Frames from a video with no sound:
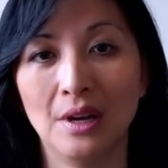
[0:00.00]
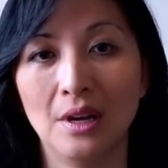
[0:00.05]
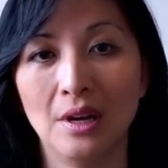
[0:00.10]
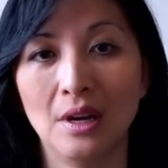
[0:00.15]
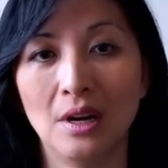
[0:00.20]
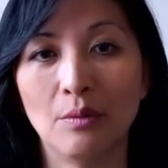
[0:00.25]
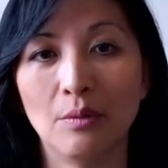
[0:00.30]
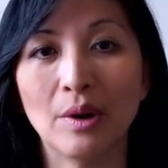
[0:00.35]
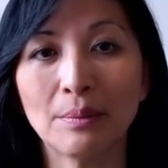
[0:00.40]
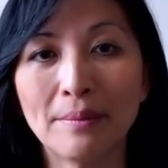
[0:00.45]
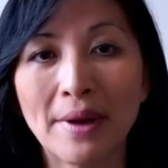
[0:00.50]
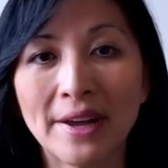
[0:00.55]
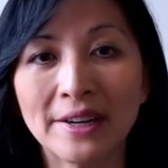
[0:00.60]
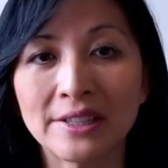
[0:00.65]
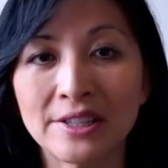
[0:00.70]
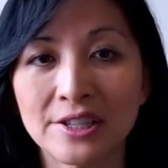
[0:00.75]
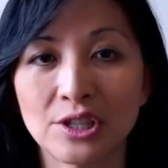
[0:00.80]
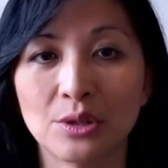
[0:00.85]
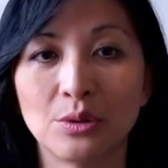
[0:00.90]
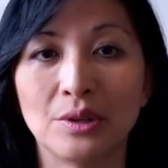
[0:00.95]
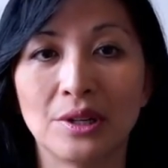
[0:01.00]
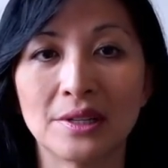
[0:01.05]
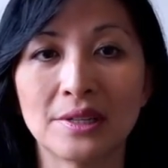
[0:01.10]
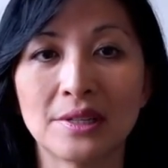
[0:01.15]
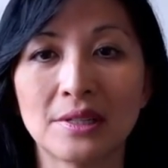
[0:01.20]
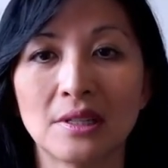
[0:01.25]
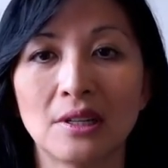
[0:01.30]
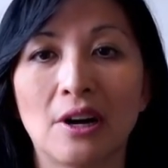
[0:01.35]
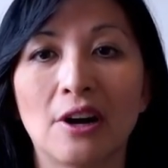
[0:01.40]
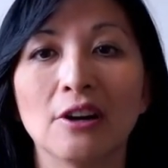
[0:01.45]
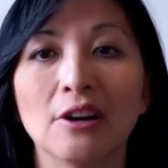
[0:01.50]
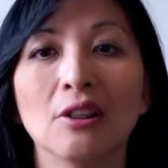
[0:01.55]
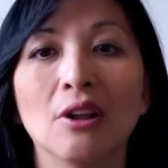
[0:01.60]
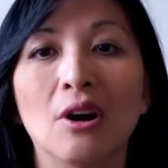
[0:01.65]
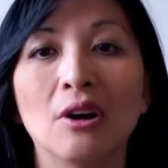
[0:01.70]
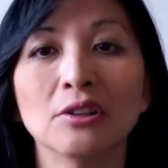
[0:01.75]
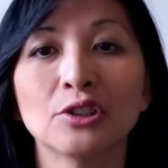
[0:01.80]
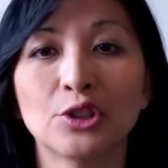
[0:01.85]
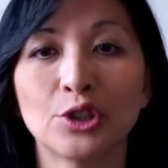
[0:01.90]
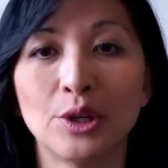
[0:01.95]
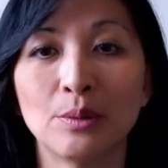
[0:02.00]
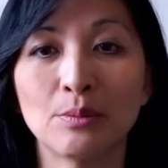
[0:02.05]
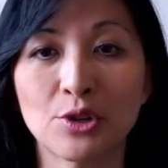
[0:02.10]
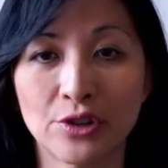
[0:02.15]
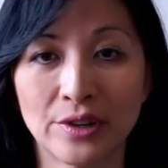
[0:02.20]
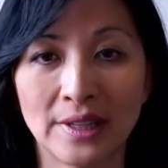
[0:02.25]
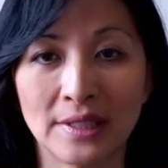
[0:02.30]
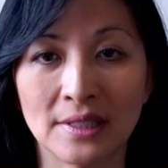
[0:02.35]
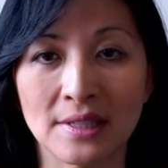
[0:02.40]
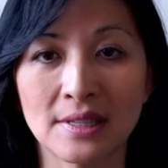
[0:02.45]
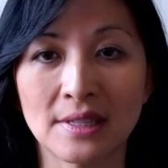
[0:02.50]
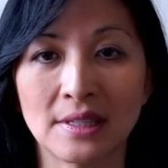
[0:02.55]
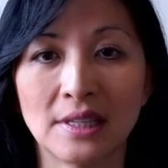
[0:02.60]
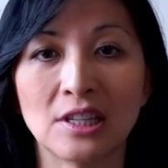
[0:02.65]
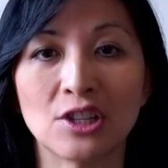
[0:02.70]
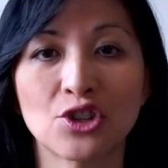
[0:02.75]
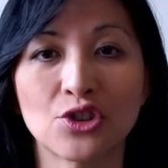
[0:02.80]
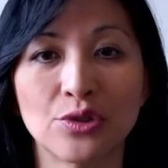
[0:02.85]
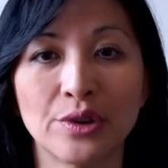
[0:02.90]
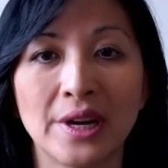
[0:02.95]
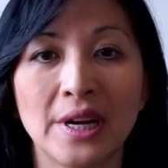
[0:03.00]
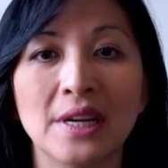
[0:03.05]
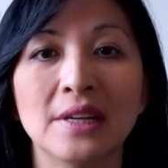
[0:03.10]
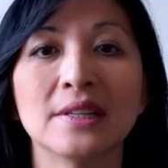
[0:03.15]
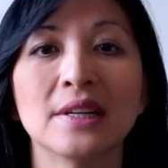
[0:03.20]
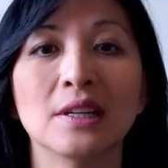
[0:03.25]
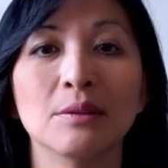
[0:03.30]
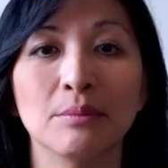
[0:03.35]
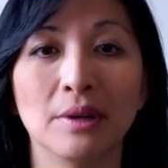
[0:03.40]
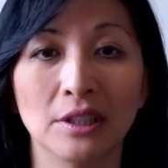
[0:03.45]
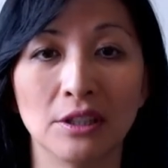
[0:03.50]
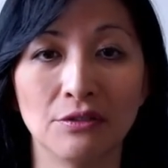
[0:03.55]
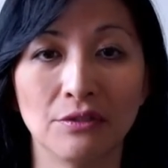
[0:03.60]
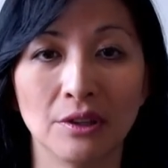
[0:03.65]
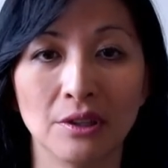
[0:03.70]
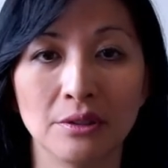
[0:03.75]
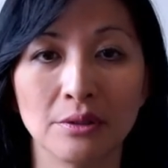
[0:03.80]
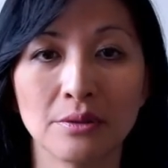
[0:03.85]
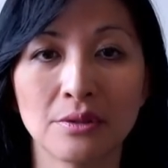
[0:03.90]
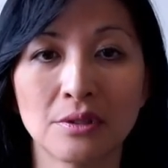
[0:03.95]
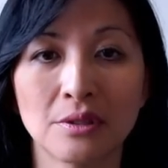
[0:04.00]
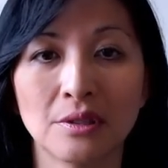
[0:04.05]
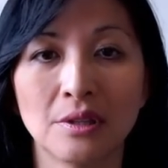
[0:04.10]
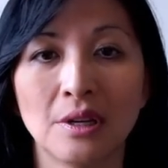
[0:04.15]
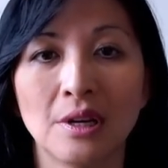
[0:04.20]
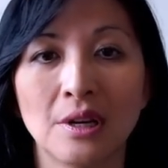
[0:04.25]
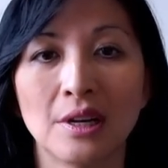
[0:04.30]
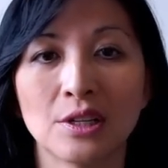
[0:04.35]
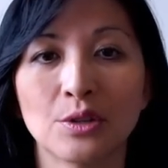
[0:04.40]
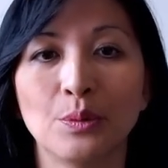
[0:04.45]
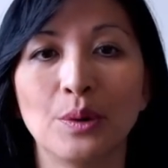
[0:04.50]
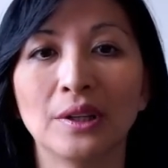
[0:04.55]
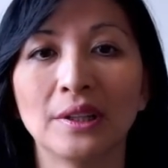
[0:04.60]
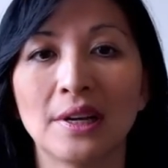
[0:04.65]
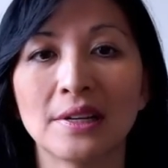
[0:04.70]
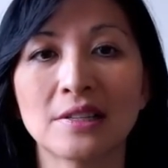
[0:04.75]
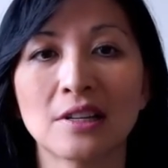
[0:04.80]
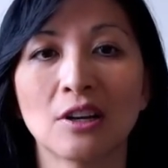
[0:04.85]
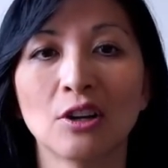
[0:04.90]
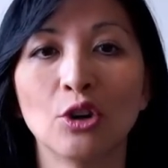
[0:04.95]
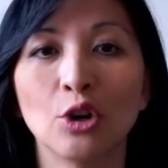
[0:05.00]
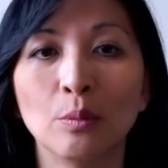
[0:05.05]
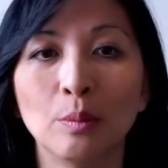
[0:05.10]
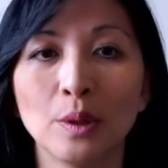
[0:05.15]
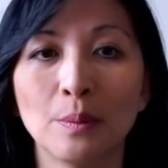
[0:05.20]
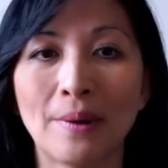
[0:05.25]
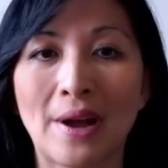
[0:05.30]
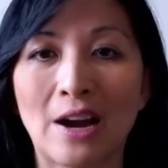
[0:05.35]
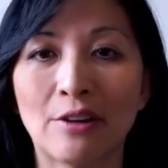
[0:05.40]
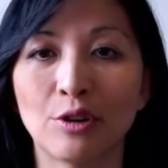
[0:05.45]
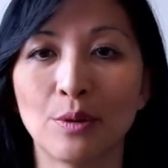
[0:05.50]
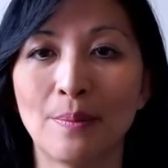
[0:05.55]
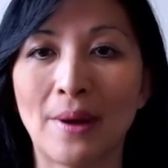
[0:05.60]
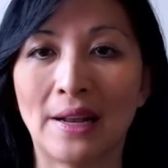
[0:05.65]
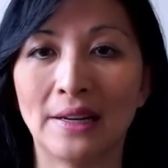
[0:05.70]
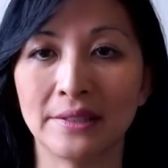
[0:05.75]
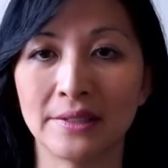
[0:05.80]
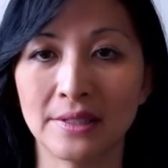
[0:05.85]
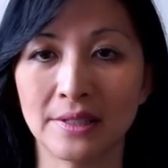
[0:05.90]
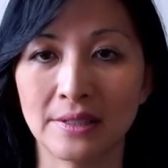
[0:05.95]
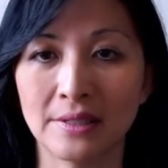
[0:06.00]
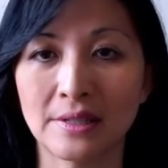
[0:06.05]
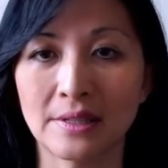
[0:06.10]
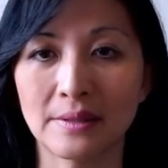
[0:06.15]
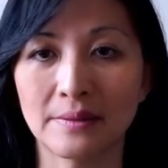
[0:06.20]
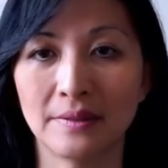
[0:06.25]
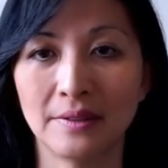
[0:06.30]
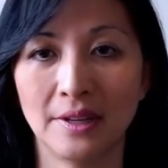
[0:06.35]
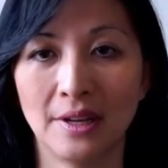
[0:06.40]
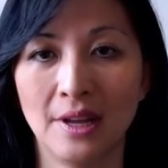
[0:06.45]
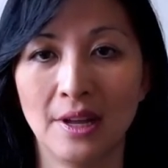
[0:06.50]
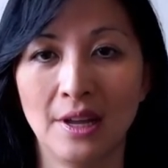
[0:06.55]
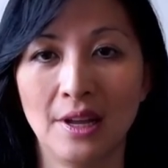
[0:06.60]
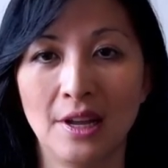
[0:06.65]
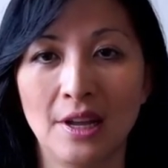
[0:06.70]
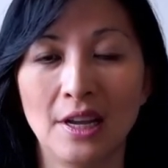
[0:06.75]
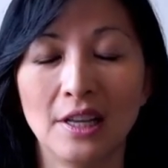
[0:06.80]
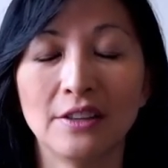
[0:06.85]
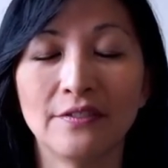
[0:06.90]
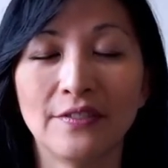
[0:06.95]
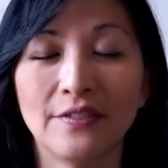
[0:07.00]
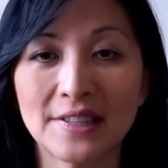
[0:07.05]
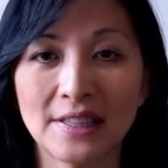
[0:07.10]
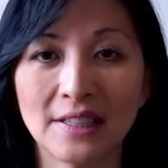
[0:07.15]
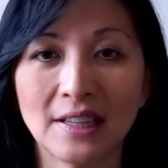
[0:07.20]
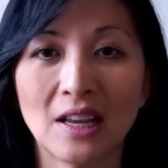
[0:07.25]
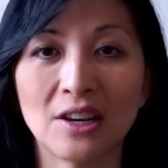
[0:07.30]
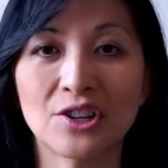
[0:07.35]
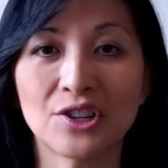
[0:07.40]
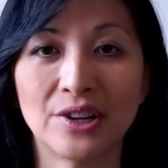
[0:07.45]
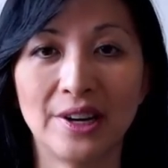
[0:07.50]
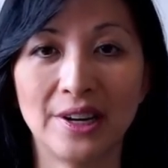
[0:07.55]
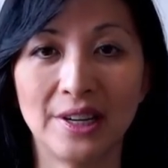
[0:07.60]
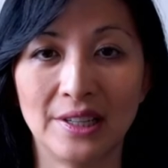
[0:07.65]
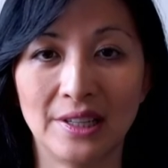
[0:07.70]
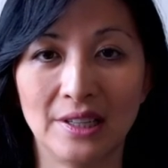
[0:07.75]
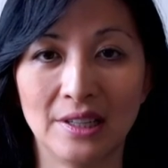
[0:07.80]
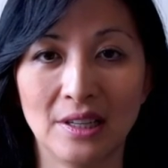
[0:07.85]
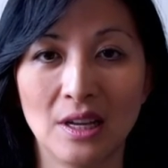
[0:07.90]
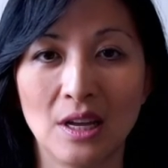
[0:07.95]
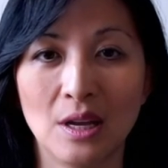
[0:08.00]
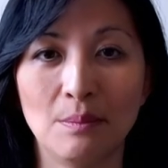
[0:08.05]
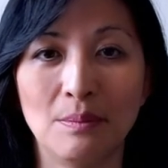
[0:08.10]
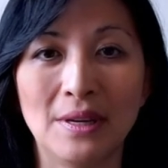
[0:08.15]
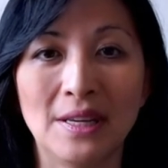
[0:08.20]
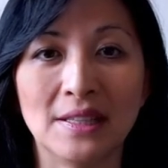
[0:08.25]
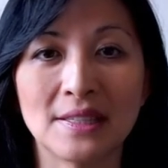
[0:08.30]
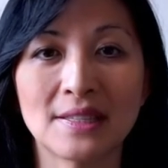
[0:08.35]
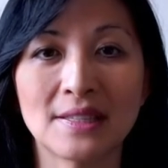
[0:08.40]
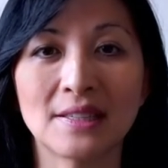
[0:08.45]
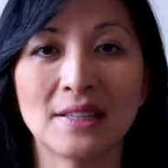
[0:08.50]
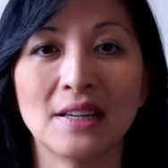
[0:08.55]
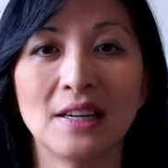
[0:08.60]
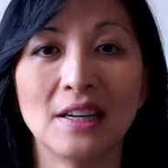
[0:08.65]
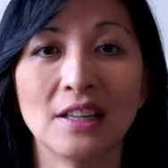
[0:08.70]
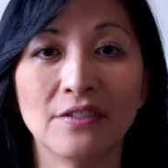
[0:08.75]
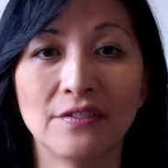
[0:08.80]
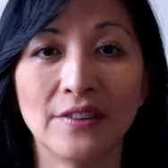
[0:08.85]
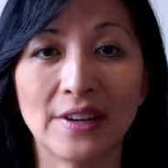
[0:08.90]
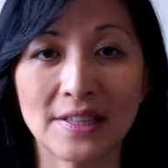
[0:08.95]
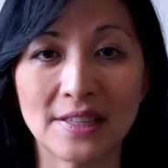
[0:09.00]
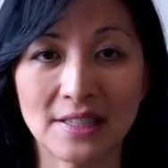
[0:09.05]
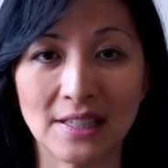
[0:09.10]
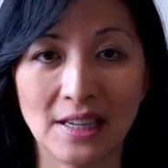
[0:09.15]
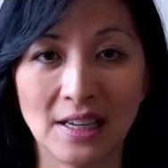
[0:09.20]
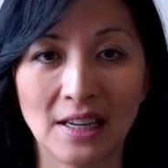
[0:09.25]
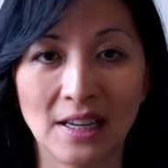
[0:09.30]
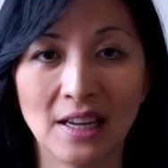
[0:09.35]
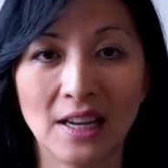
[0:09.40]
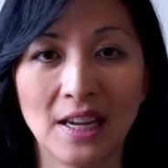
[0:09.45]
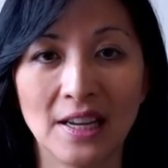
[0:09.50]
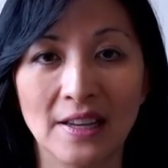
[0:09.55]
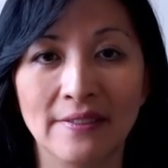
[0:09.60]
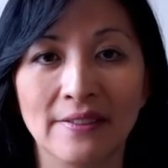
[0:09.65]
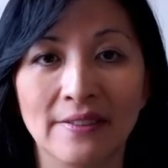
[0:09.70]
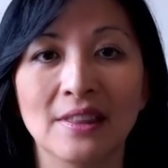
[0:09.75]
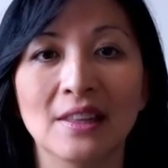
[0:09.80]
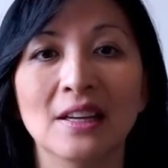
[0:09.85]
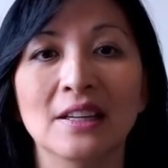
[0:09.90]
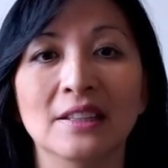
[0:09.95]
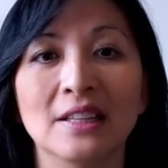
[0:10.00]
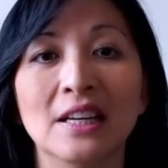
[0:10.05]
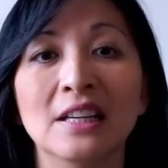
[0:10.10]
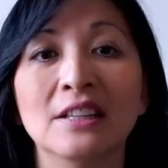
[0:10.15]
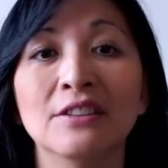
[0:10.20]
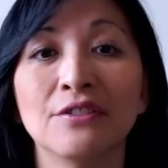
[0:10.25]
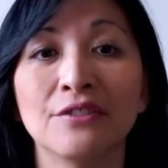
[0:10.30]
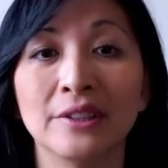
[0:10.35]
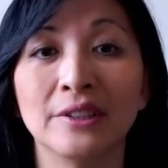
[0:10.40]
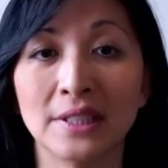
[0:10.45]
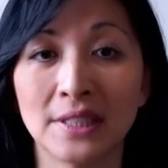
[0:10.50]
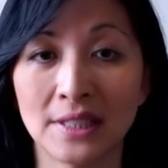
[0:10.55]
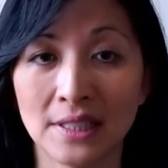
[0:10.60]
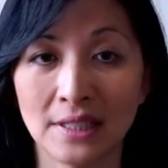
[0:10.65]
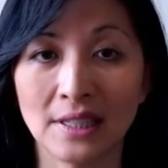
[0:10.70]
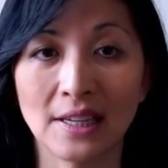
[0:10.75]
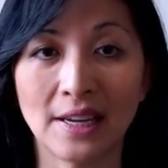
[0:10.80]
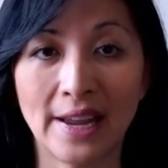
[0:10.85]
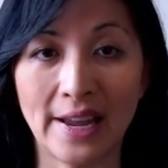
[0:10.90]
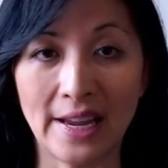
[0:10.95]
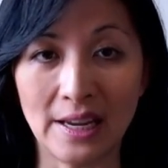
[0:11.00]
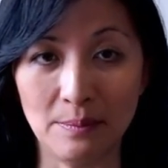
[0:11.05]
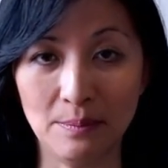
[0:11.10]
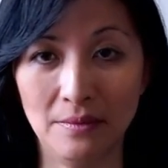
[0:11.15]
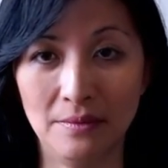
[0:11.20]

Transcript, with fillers: What matters to us are long-term trends in trade and money flows, as well as global power balances. Investing in China means investing in an infinite game.